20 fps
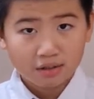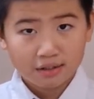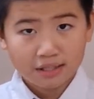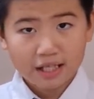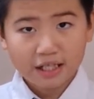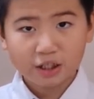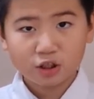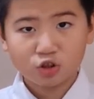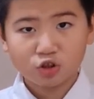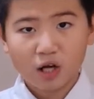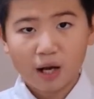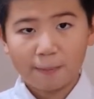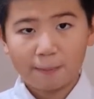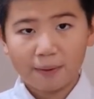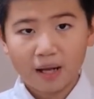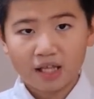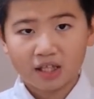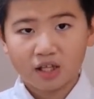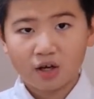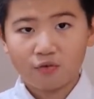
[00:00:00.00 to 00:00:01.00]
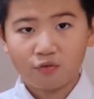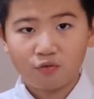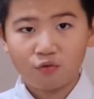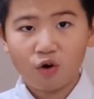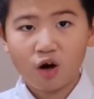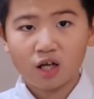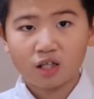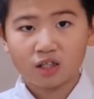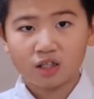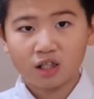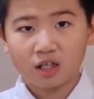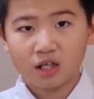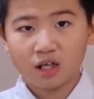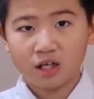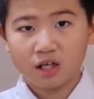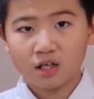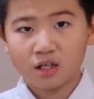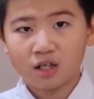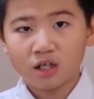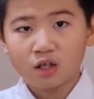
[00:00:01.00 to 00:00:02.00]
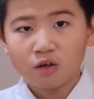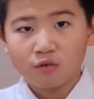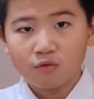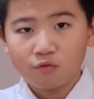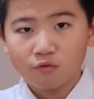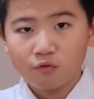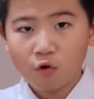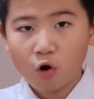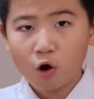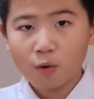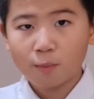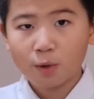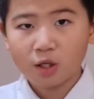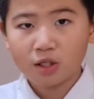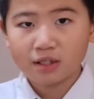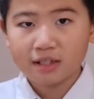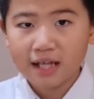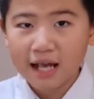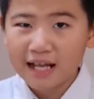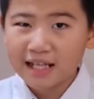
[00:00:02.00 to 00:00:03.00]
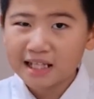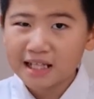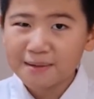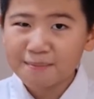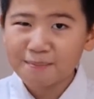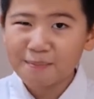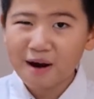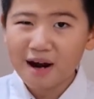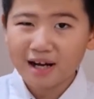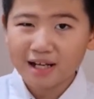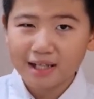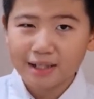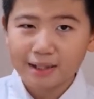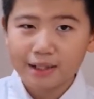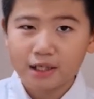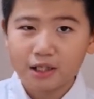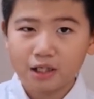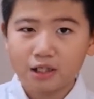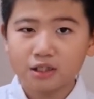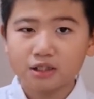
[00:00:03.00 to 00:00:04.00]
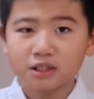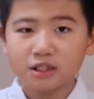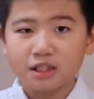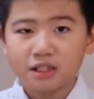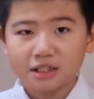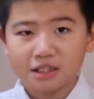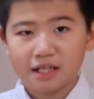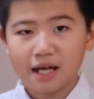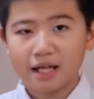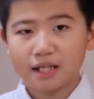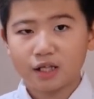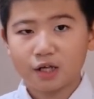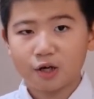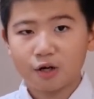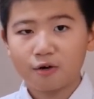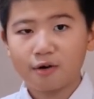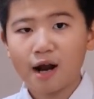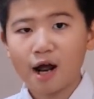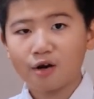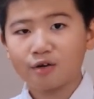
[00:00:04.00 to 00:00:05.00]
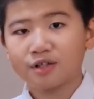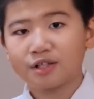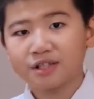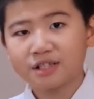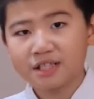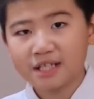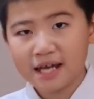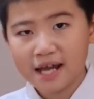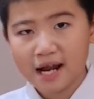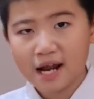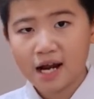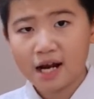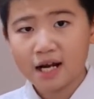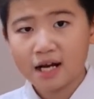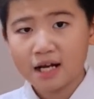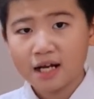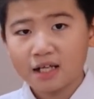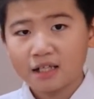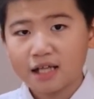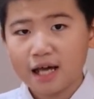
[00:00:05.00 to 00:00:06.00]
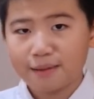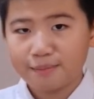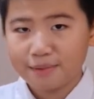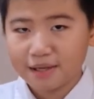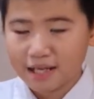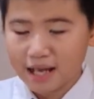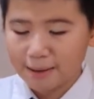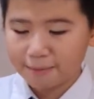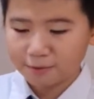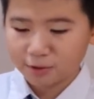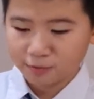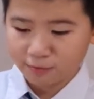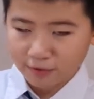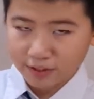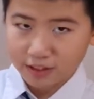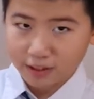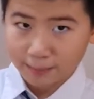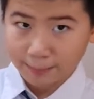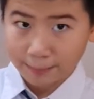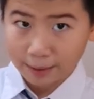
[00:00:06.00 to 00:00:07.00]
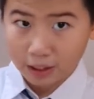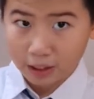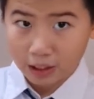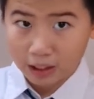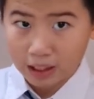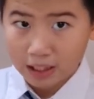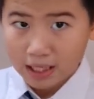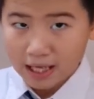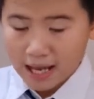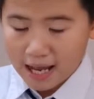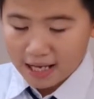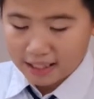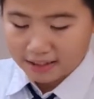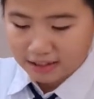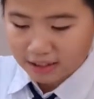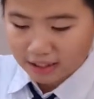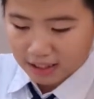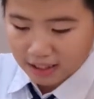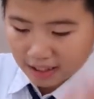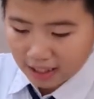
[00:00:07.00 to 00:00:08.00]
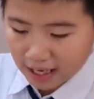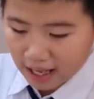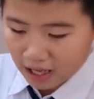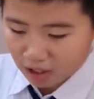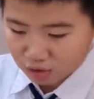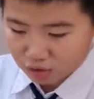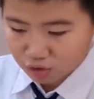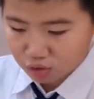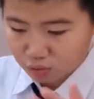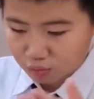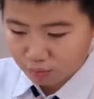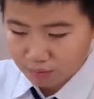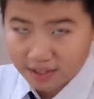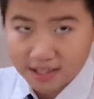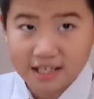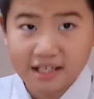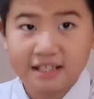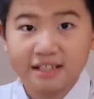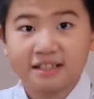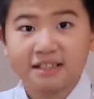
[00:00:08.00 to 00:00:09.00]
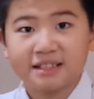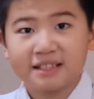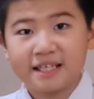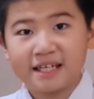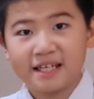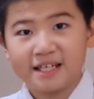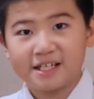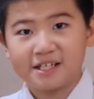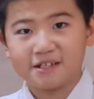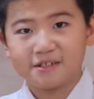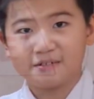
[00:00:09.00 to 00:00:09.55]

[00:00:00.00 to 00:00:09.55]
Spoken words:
This droplet of water form on tiny particles gathered around in the air that becomes visible as the clouds we see.